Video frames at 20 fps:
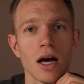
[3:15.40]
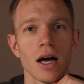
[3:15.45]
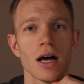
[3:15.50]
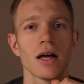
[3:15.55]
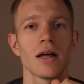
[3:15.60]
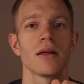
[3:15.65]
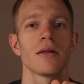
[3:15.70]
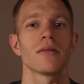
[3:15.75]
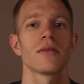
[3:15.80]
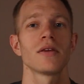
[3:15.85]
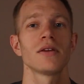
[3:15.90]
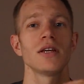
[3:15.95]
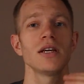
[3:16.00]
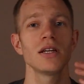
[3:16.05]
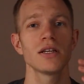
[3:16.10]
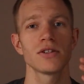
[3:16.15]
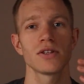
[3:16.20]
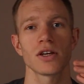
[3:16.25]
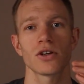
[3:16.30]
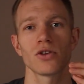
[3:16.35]
uh, the
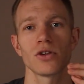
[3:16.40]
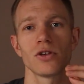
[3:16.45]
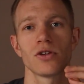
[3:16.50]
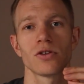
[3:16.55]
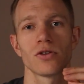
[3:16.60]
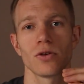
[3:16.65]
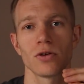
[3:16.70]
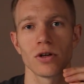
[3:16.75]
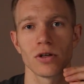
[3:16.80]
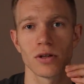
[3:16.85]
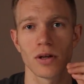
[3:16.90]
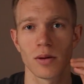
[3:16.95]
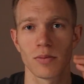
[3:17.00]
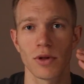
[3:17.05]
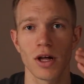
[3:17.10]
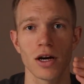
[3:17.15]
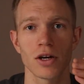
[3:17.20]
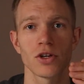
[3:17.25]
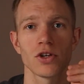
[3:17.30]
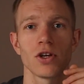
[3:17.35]
data is actually stored on a
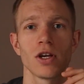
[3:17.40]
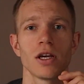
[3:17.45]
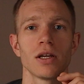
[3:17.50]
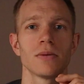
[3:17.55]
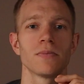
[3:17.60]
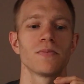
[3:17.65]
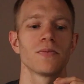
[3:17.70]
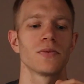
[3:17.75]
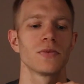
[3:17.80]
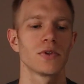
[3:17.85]
blockchain.